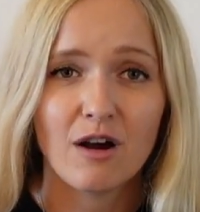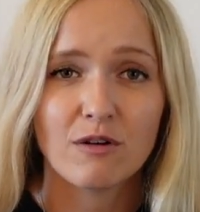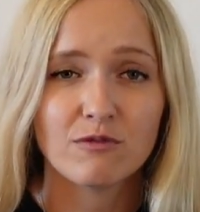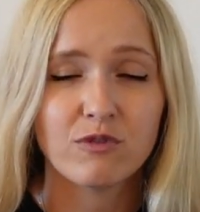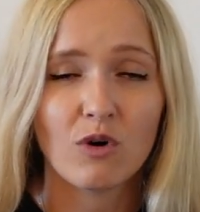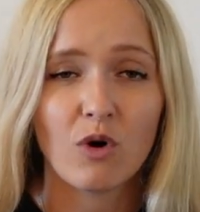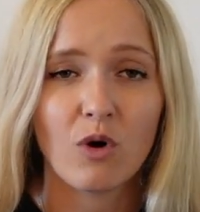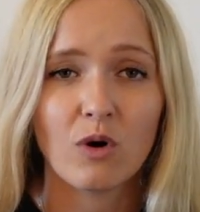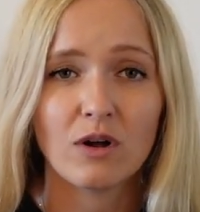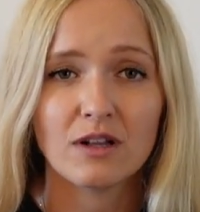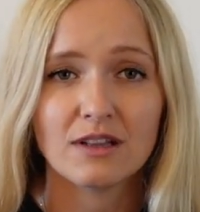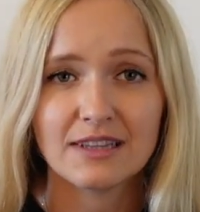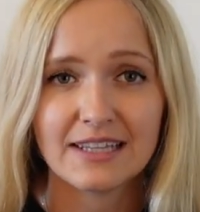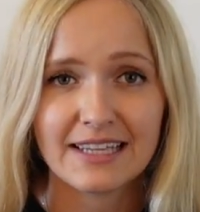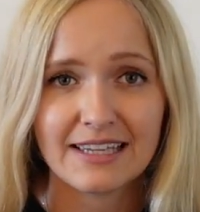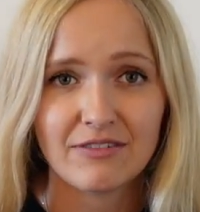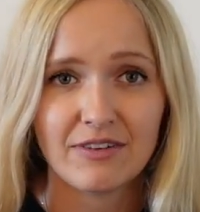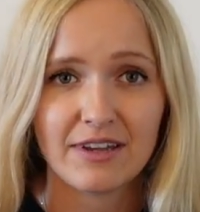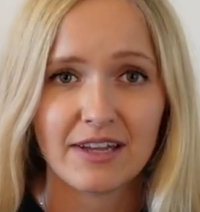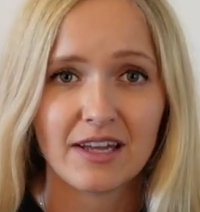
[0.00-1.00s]
for
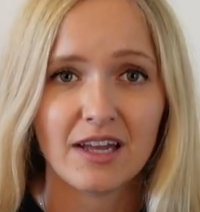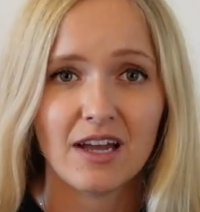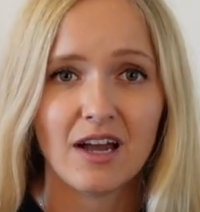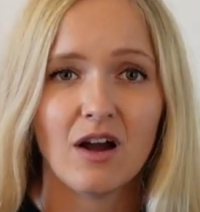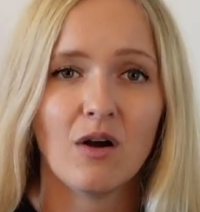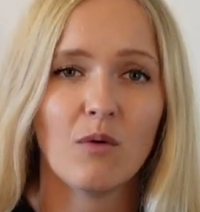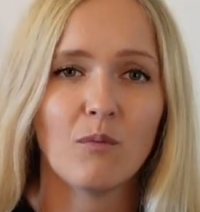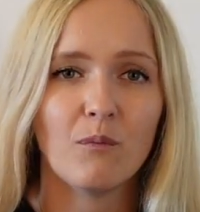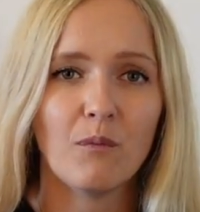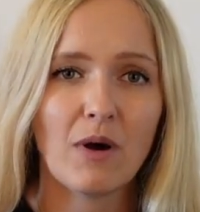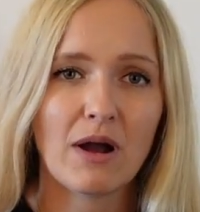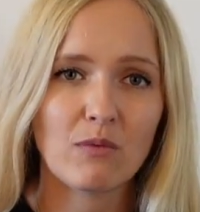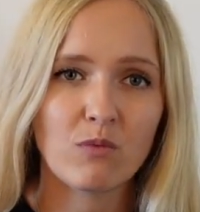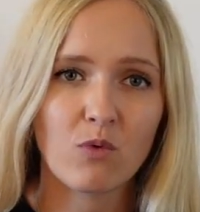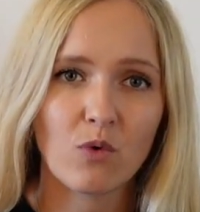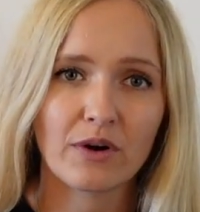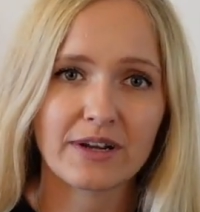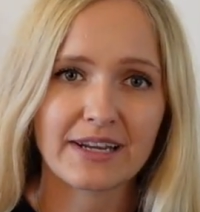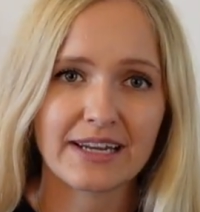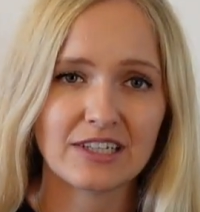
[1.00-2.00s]
living by
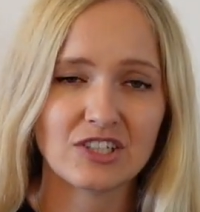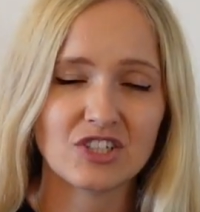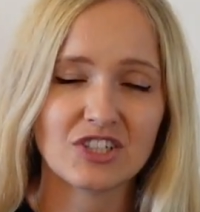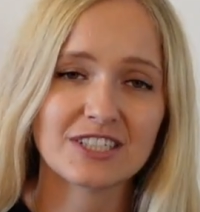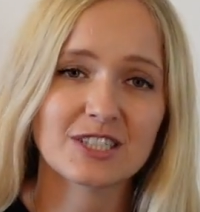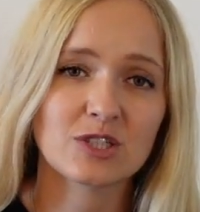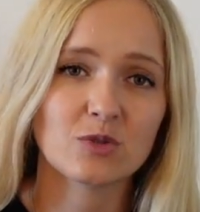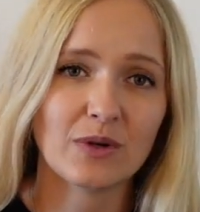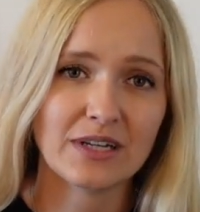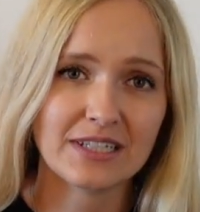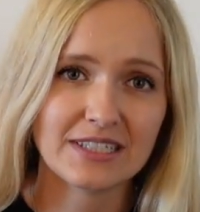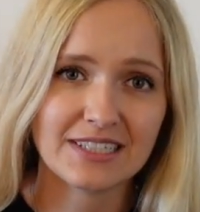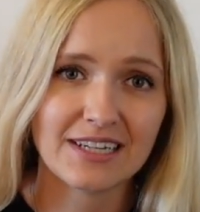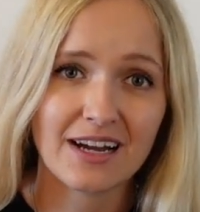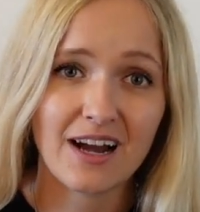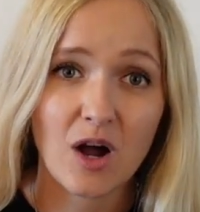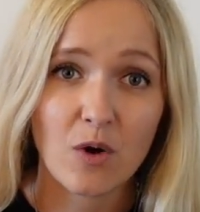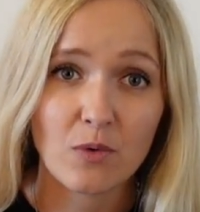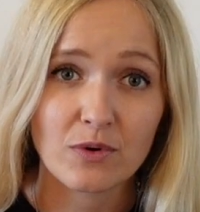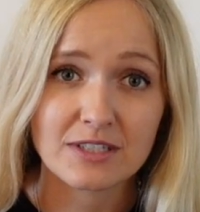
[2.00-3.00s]
working just 20
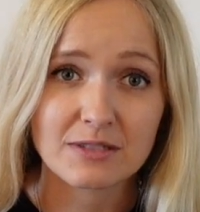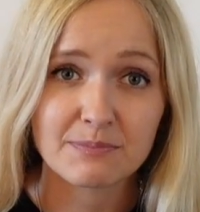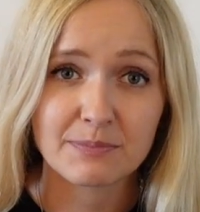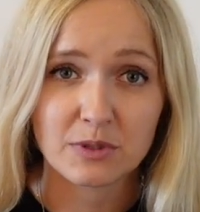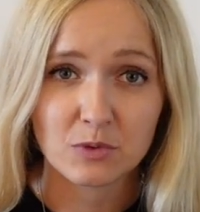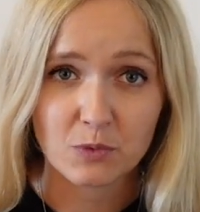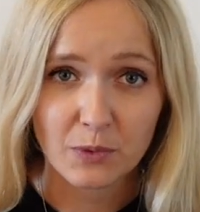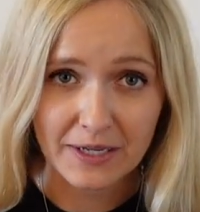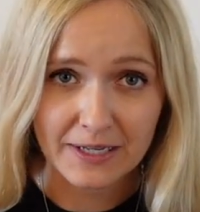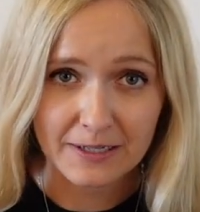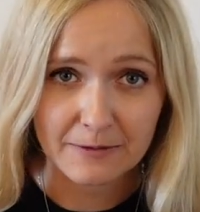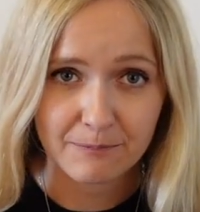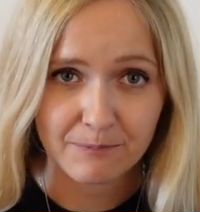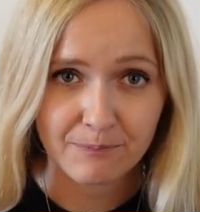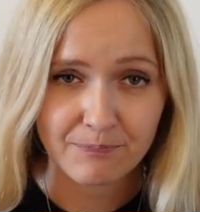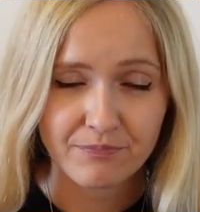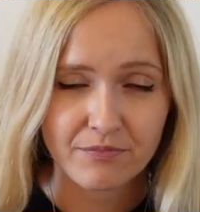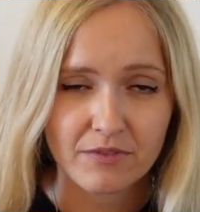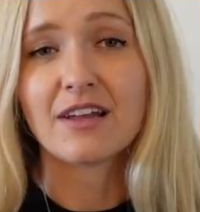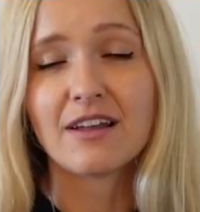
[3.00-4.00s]
hours per week.
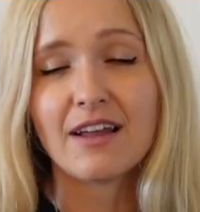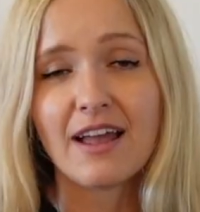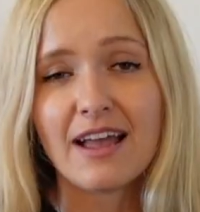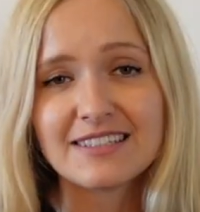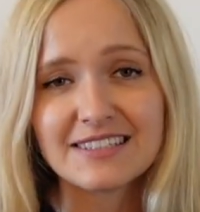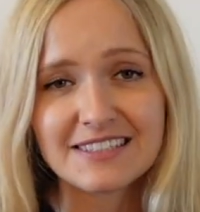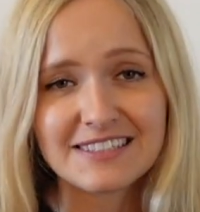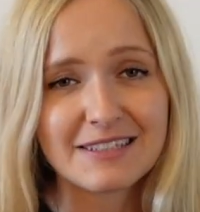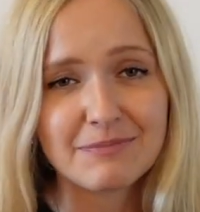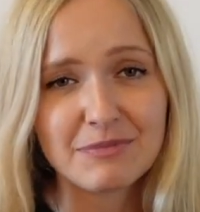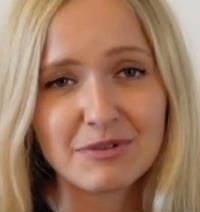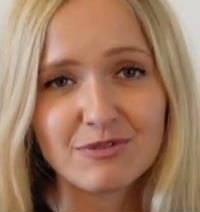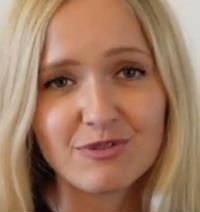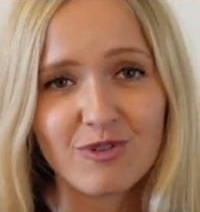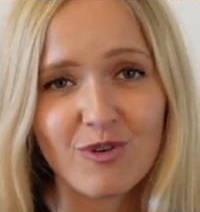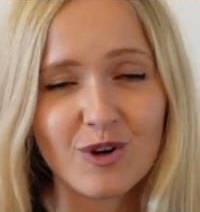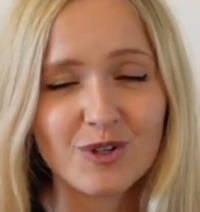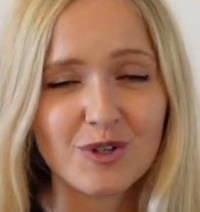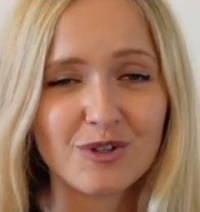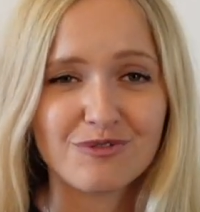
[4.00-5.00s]
As I said
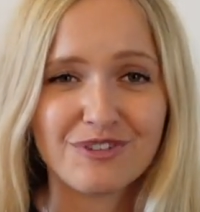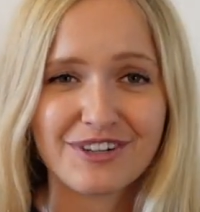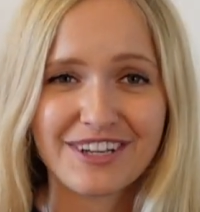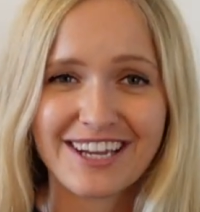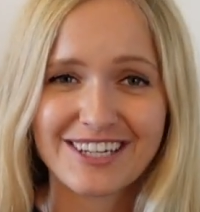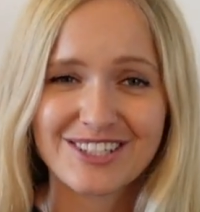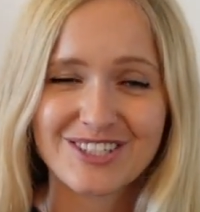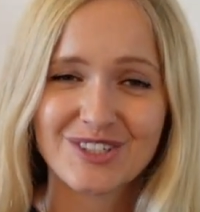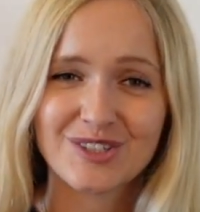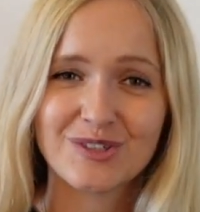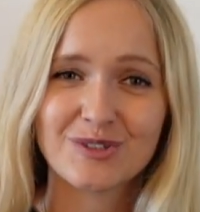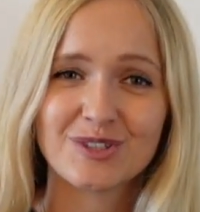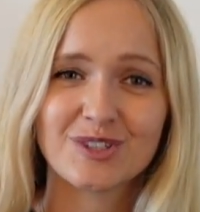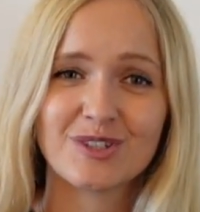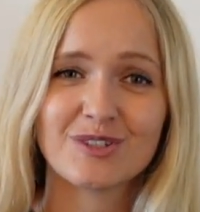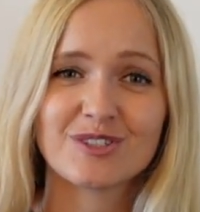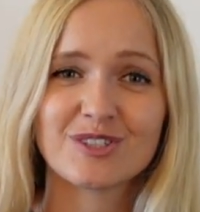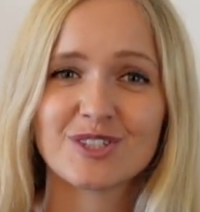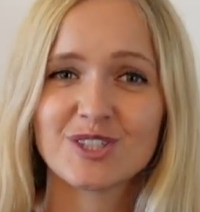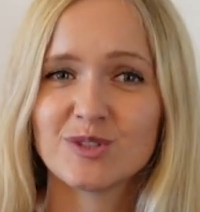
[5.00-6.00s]
before, don't forget to use
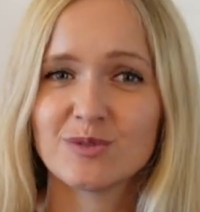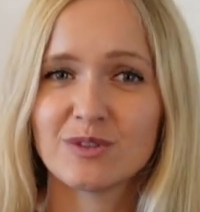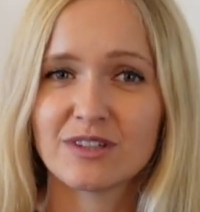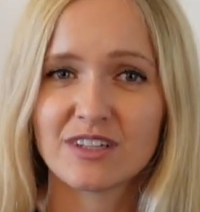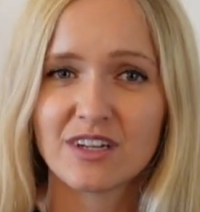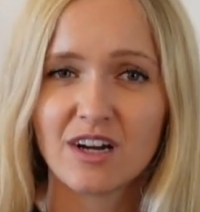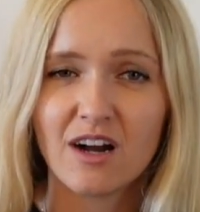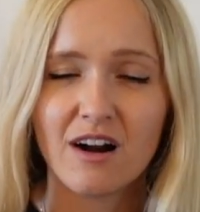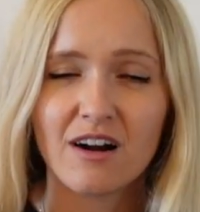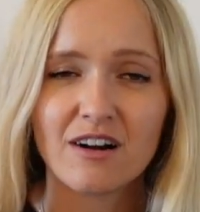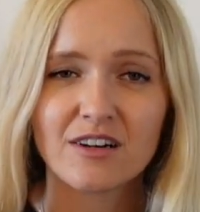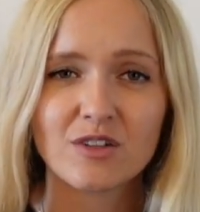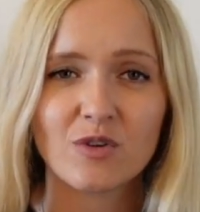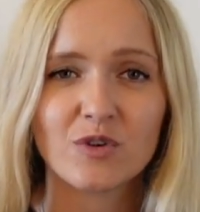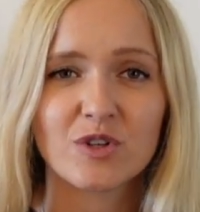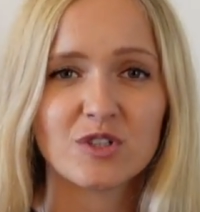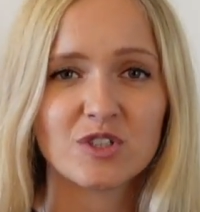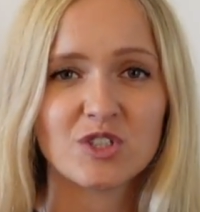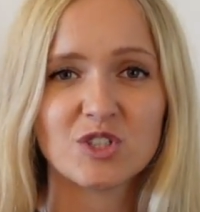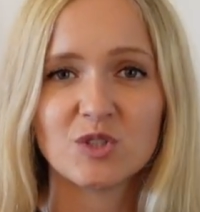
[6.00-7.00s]
your student card or
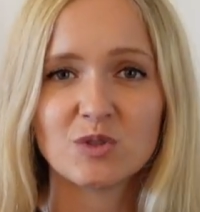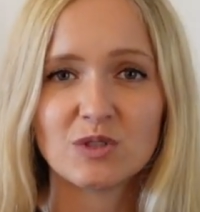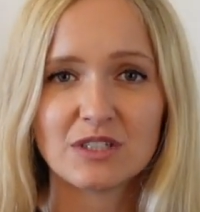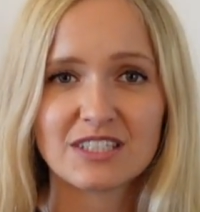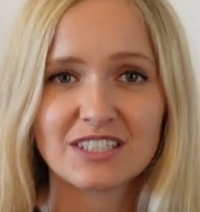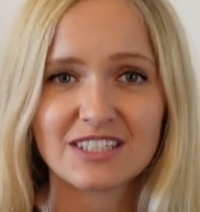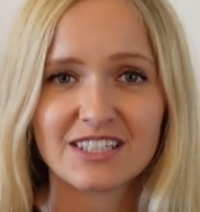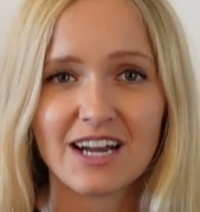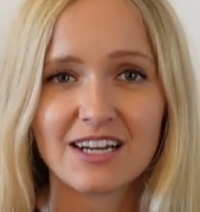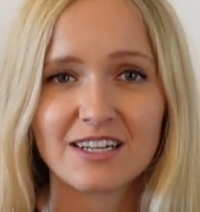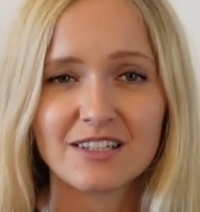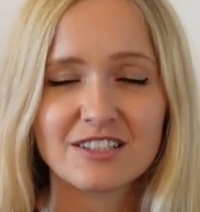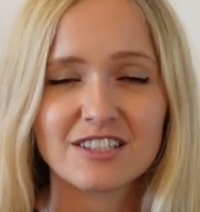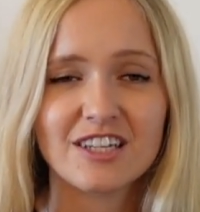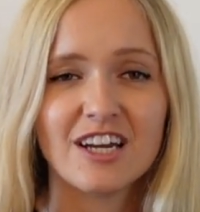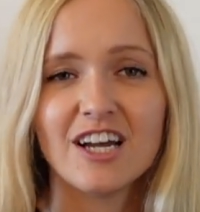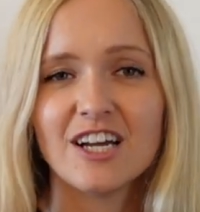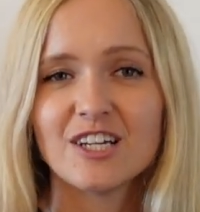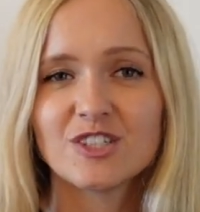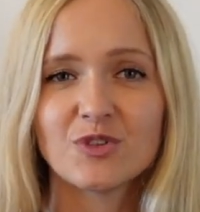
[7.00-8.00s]
your student status
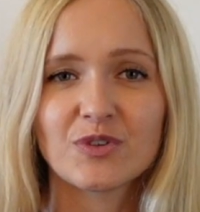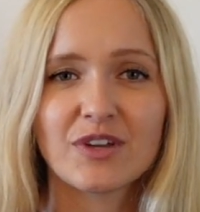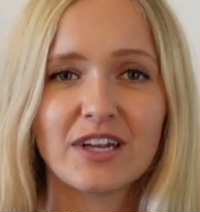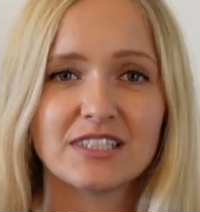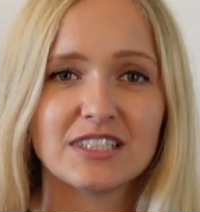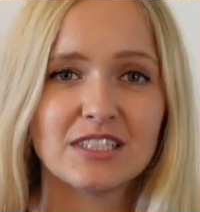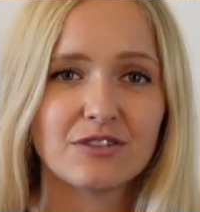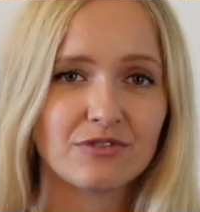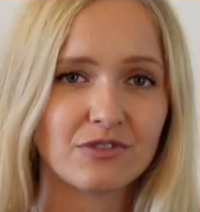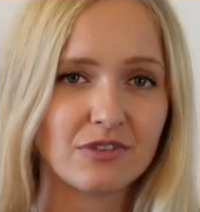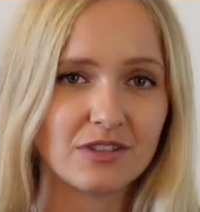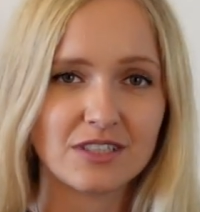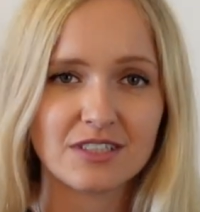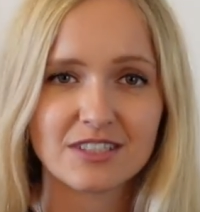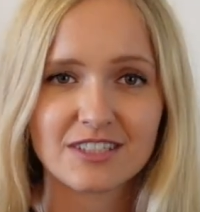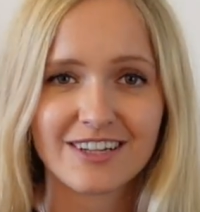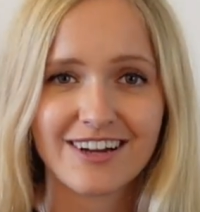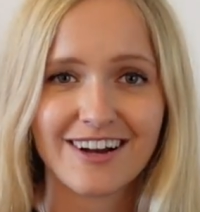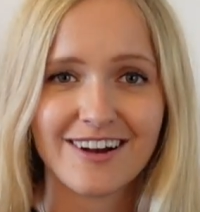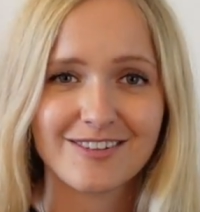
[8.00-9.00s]
to get different
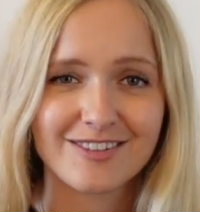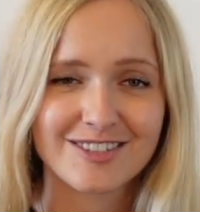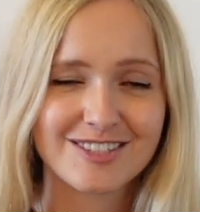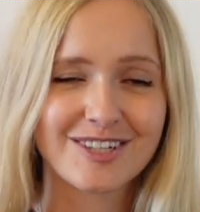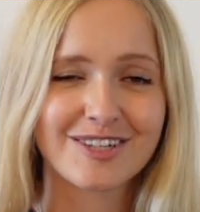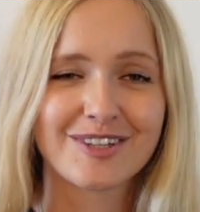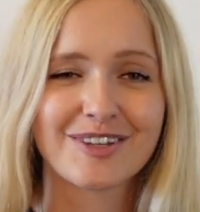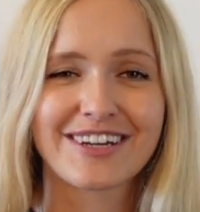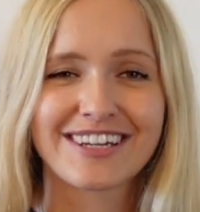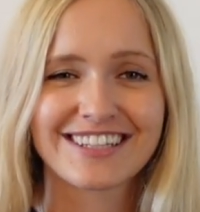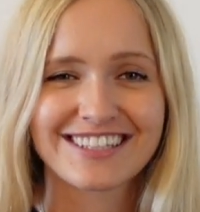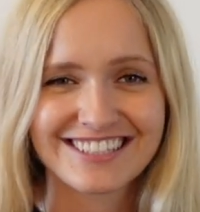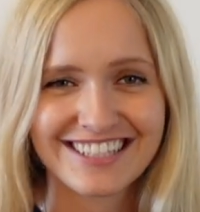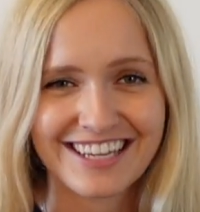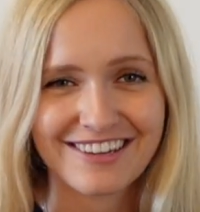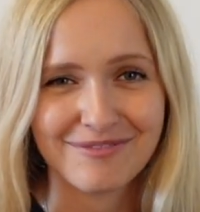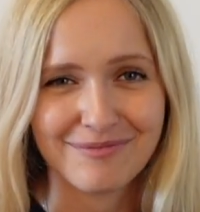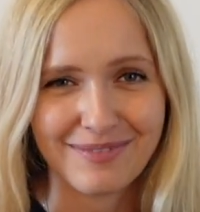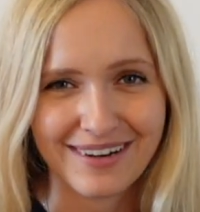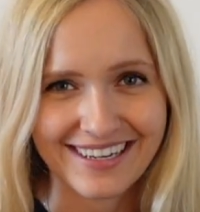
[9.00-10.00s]
discounts so you can
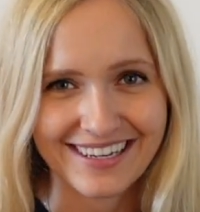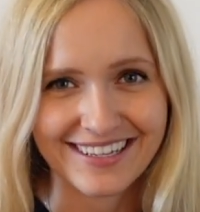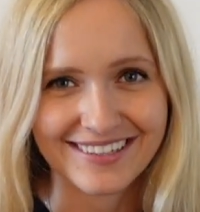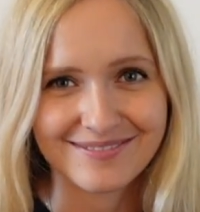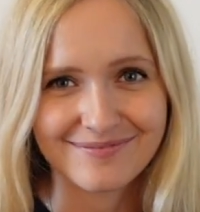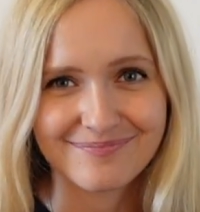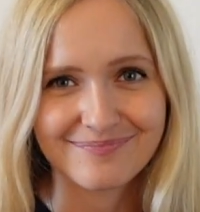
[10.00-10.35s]
save money.